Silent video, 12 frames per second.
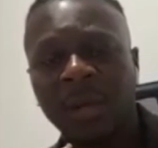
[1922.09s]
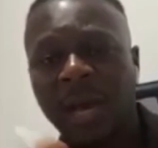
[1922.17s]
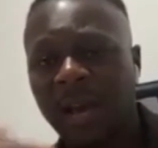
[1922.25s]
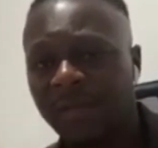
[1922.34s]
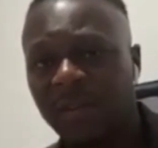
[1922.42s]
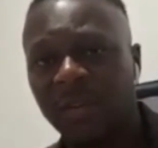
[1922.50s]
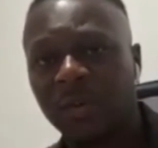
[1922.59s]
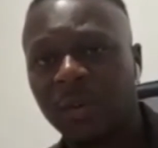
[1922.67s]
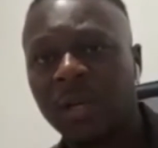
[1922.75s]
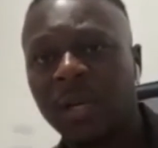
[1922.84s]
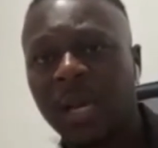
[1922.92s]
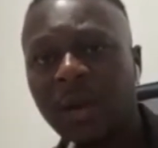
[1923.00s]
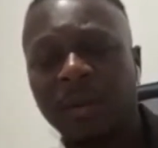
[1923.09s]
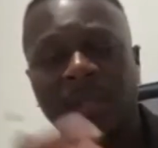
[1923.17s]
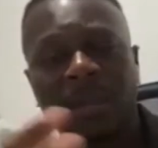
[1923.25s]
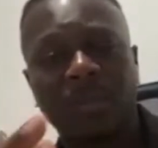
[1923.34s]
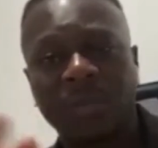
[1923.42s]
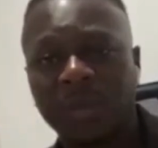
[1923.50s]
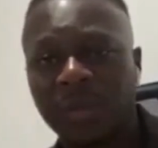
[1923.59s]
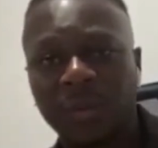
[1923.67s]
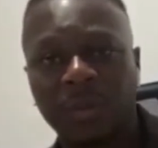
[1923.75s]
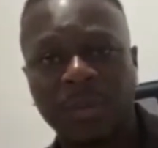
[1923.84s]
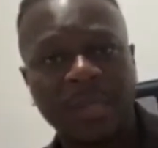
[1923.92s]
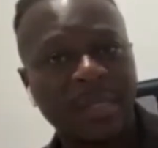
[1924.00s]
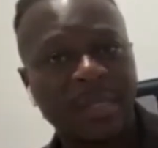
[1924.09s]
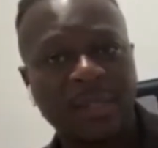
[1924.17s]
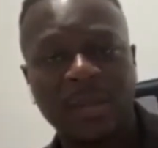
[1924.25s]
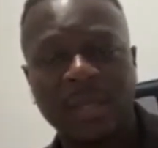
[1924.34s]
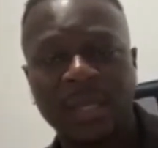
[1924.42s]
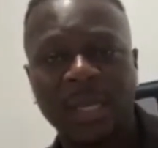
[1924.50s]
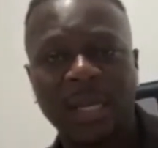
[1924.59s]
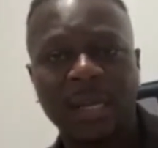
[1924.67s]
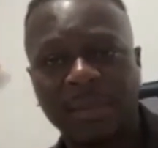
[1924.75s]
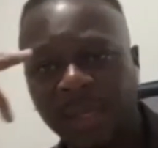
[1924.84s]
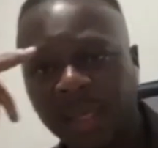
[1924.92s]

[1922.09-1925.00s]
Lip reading: after your working hours. I'm sure you're busy during the day, but